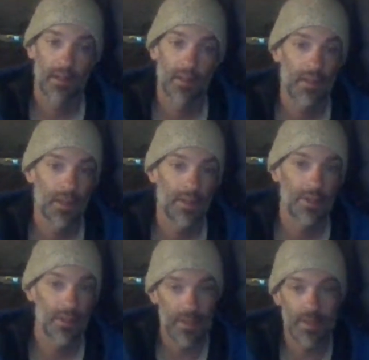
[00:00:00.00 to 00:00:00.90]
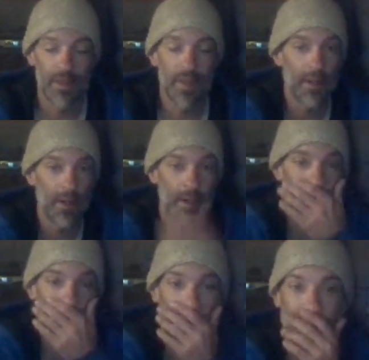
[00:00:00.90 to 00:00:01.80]
That's just insanity.
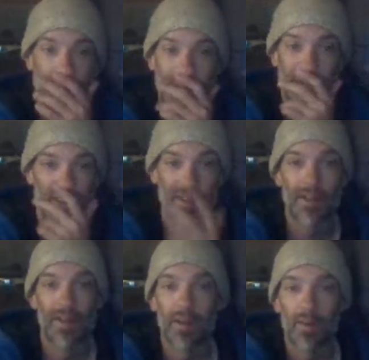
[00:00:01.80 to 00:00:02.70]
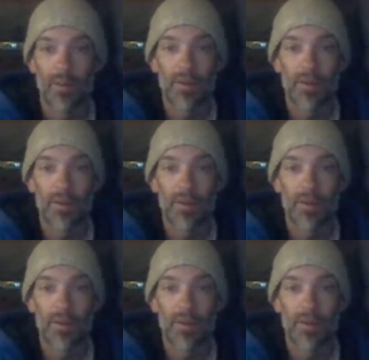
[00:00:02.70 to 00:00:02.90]
When